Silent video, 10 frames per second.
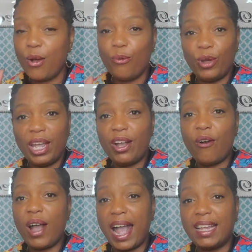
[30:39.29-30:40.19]
we're
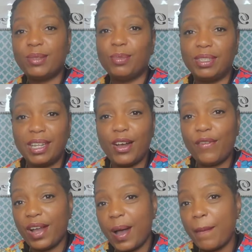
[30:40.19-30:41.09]
going to have some
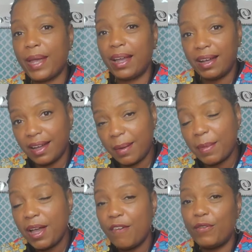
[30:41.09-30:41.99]
stuff coming up
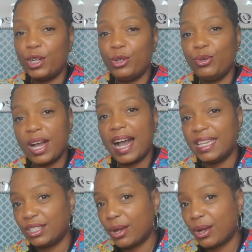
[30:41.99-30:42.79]
for you guys.